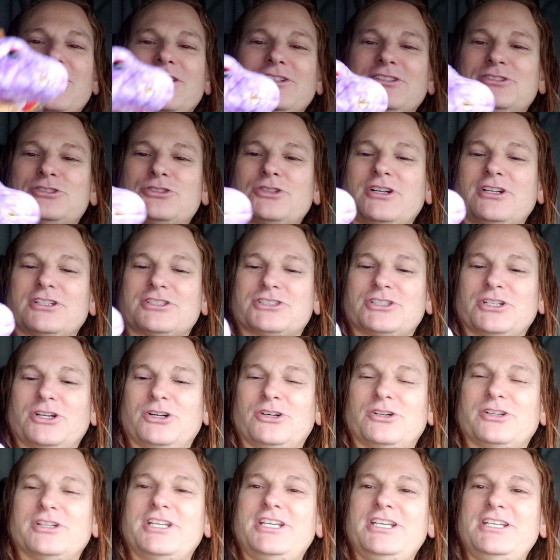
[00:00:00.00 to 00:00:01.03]
on the truck.
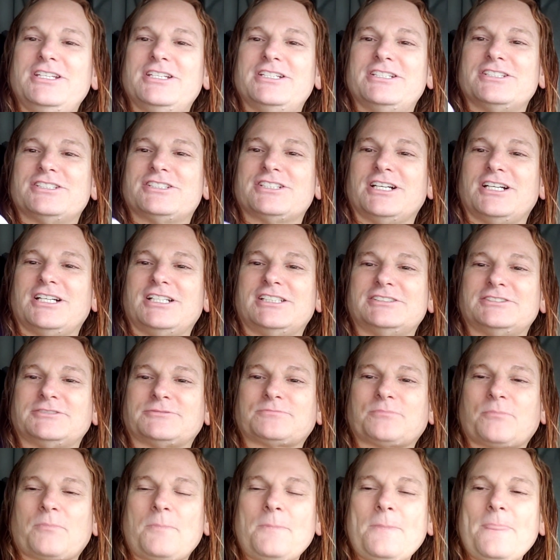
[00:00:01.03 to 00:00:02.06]
So he is
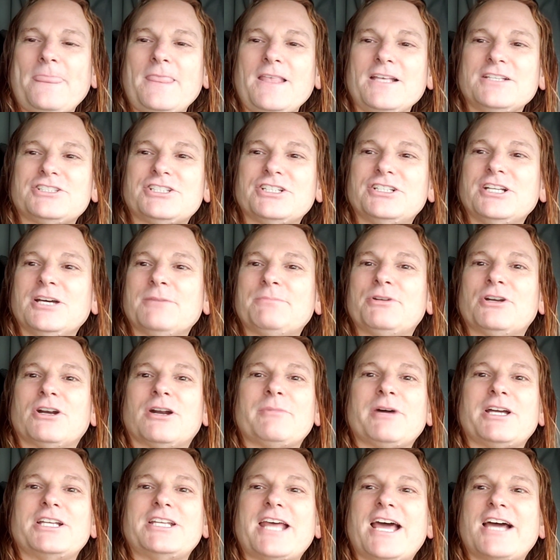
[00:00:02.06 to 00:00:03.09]
sitting up here
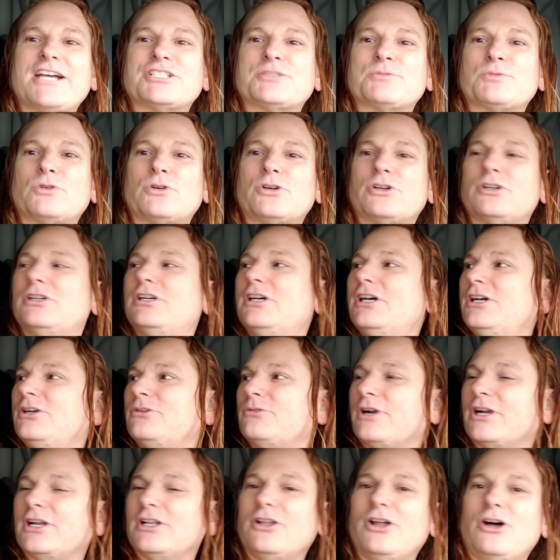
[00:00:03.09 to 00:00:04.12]
on my dashboard,
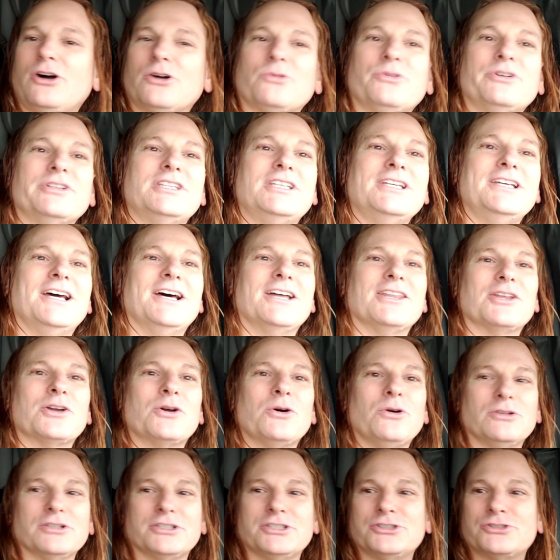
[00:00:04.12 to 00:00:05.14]
right along with the
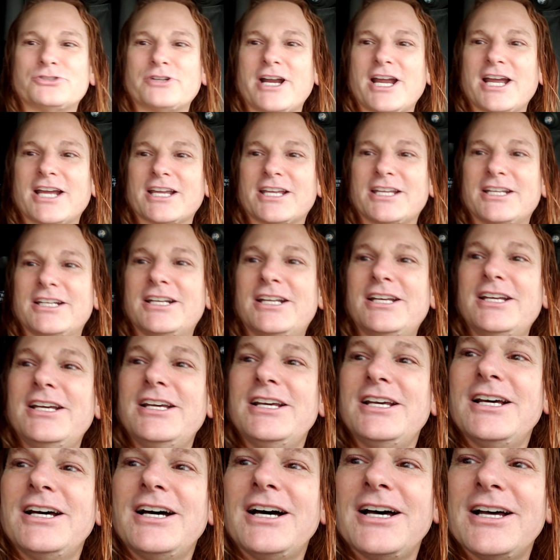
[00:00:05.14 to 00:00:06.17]
golden dragon
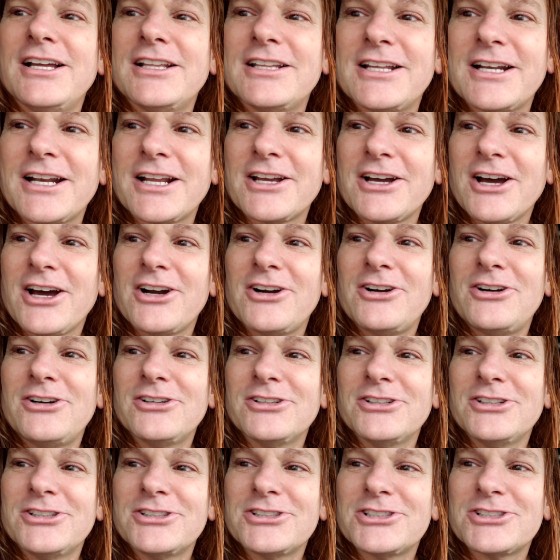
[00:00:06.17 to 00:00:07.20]
that I got
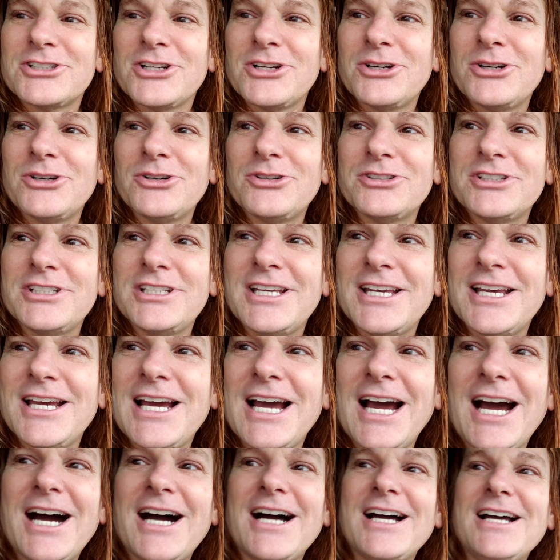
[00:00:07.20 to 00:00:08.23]
earlier. So
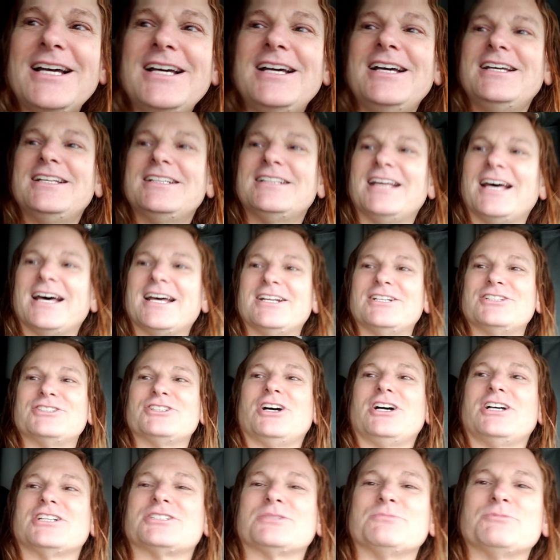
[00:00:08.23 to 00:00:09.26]
yeah, that is
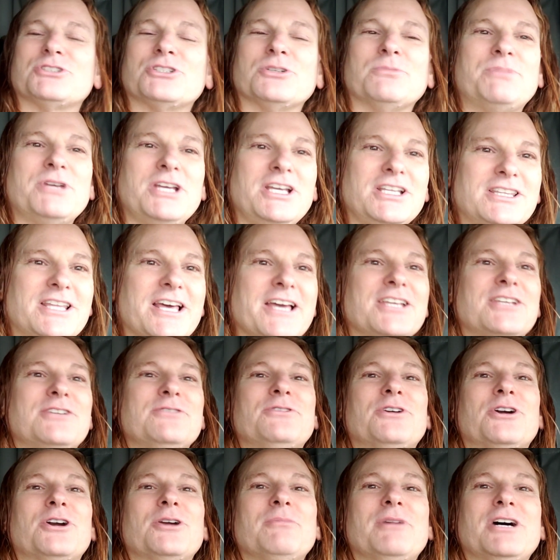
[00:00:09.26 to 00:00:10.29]
awesome. So Pete, thank you
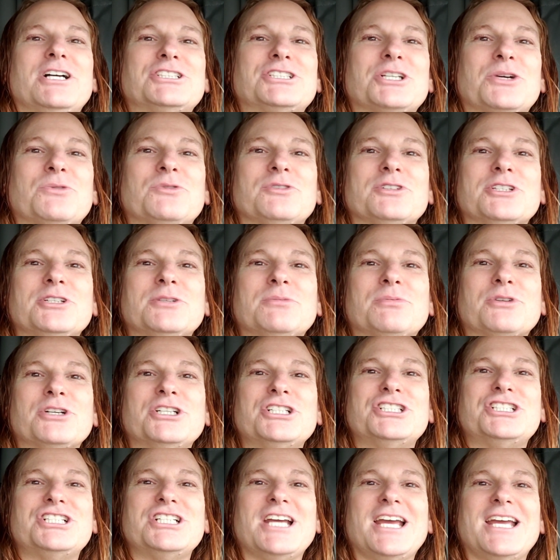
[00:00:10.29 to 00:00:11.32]
very much. I really
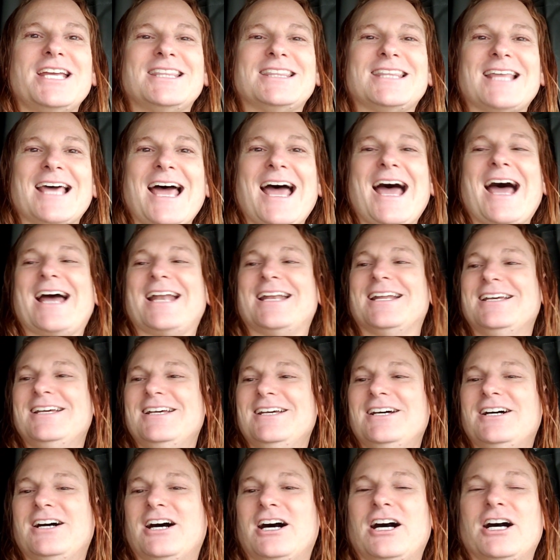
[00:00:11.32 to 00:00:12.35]
appreciate that.
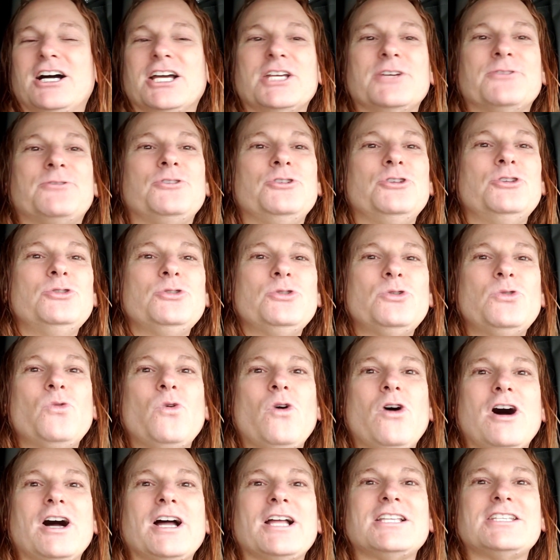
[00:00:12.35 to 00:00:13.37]
If you
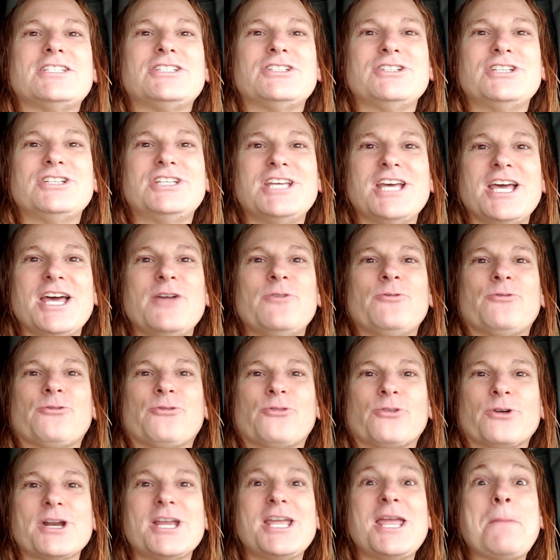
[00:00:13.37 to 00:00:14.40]
want to get
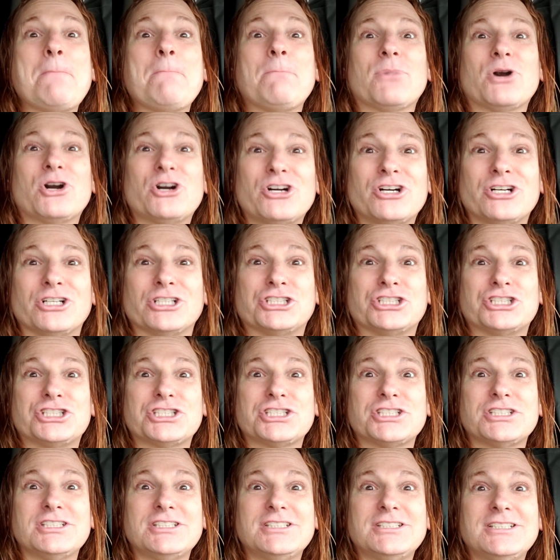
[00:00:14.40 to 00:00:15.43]
free
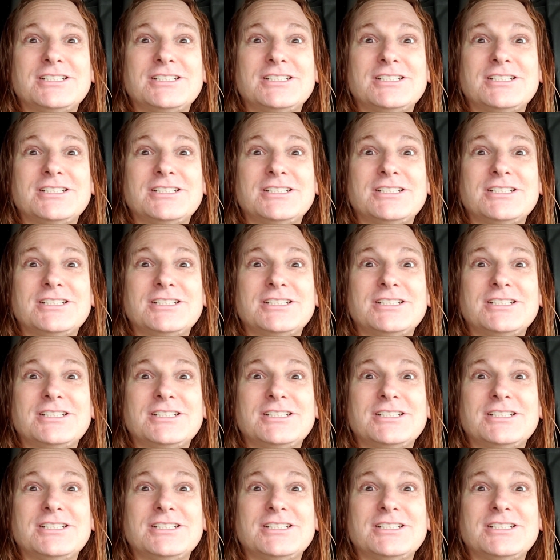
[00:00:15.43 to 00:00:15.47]
merch,